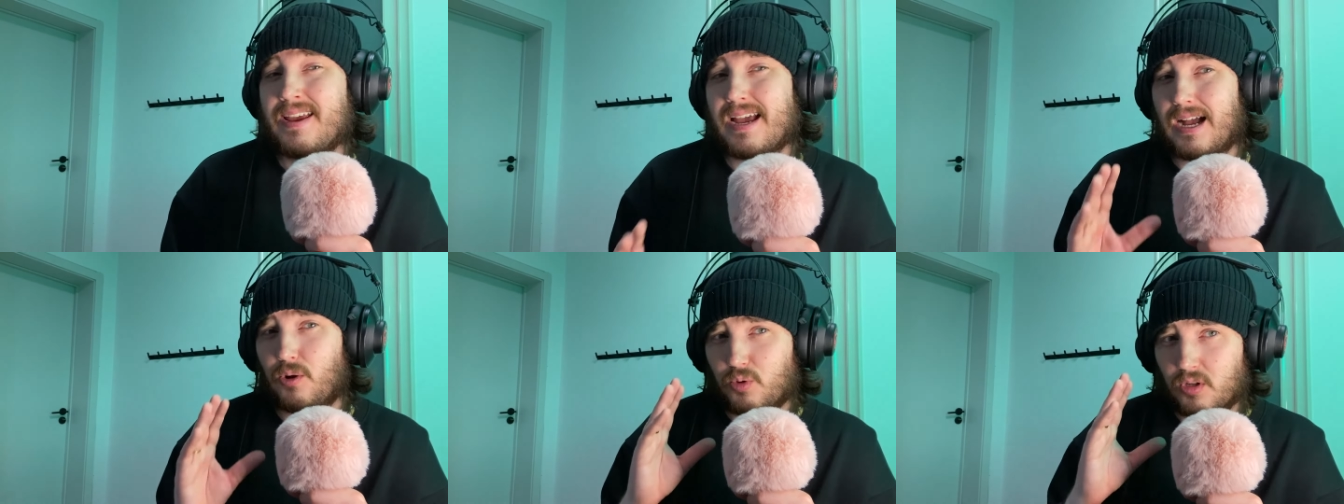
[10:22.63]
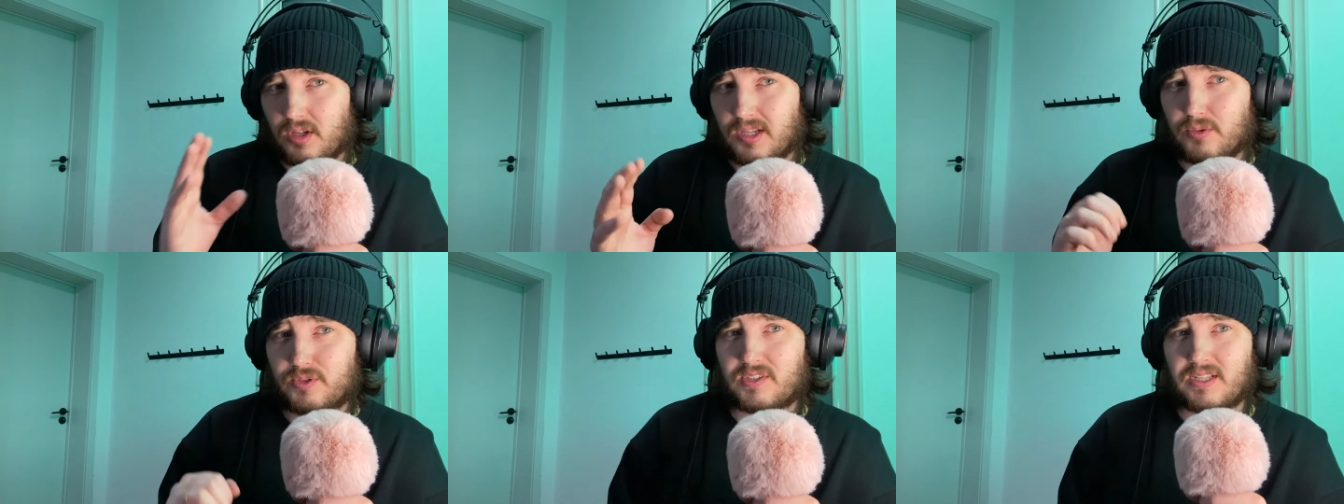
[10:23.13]
how
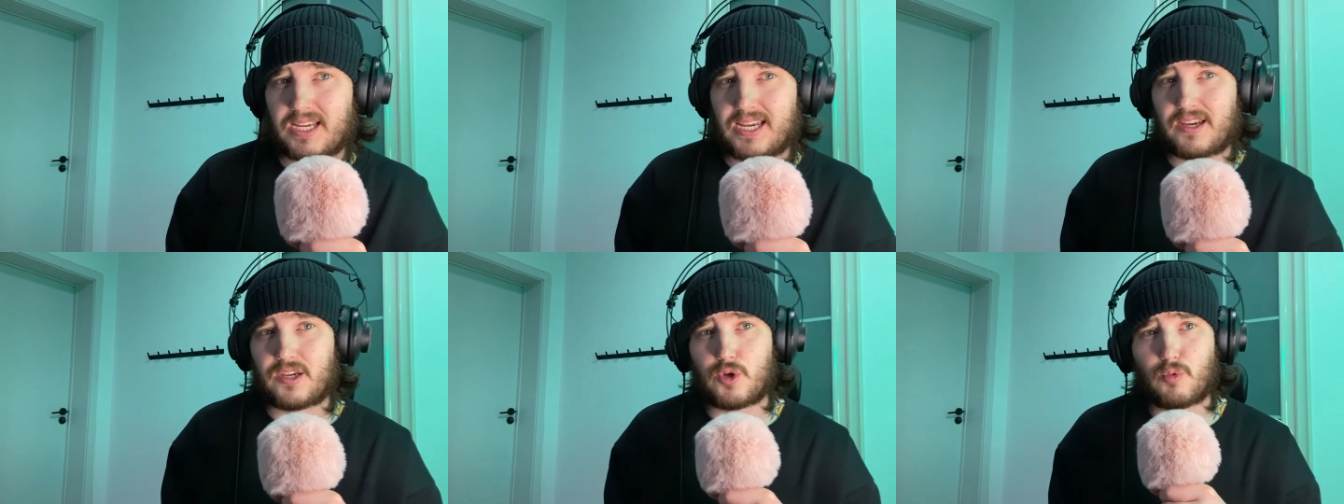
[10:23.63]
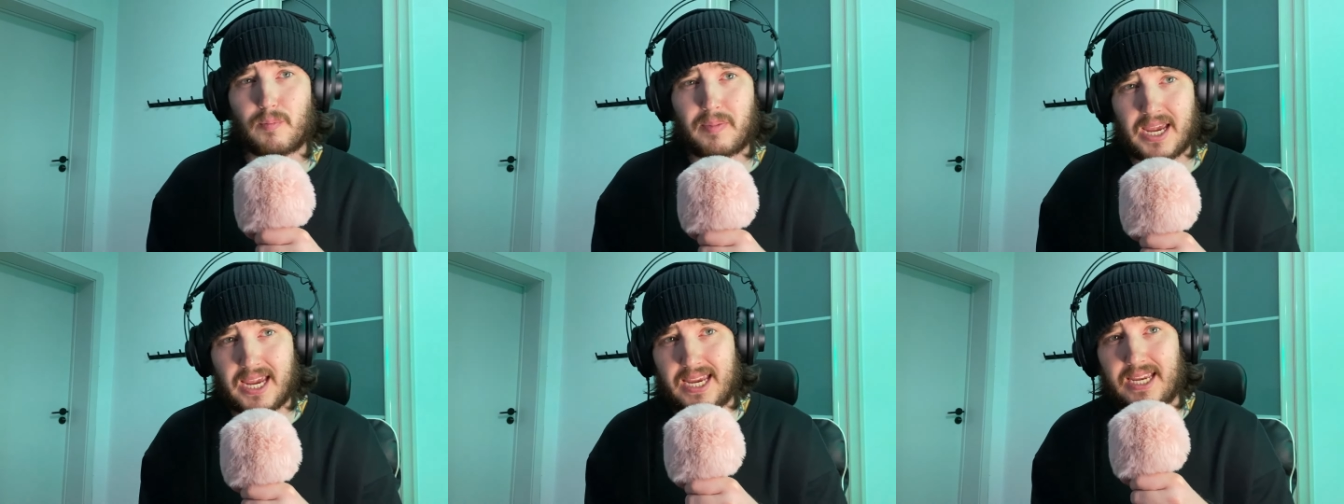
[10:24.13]
closely you were
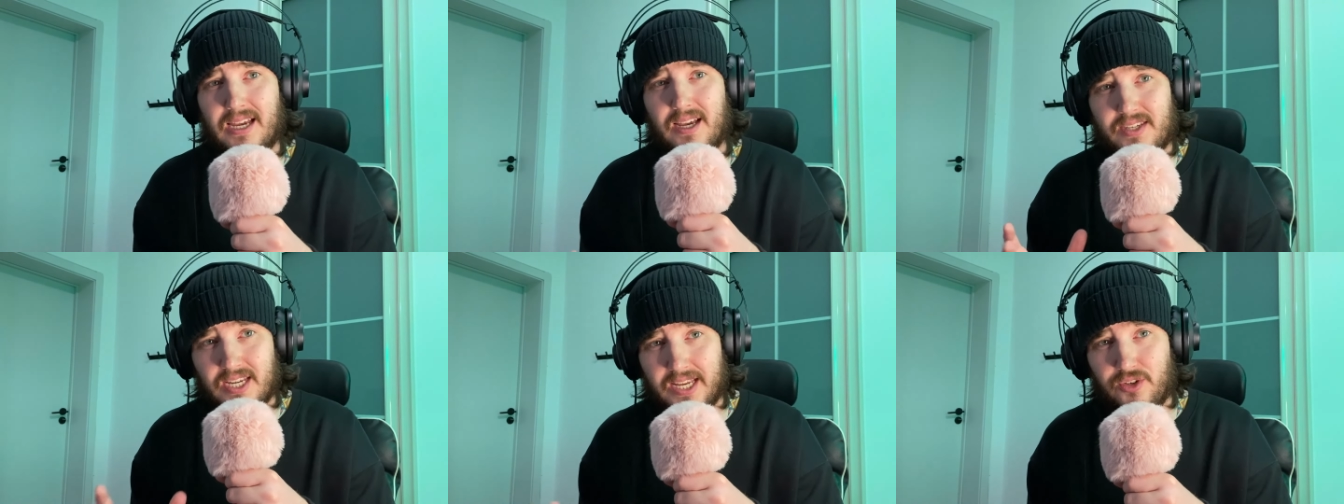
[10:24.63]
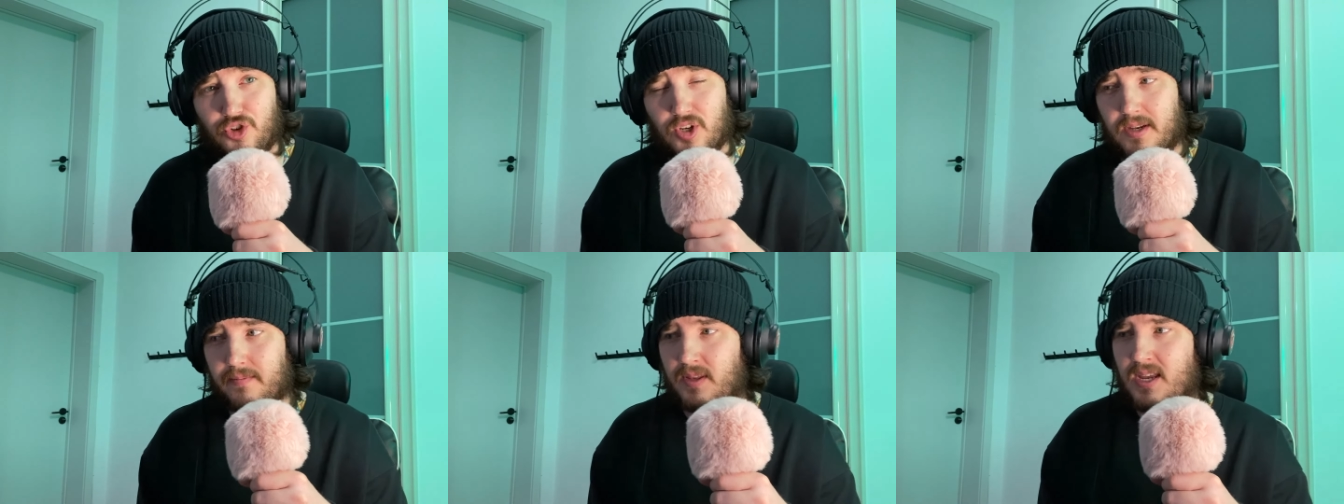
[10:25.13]
paying attention.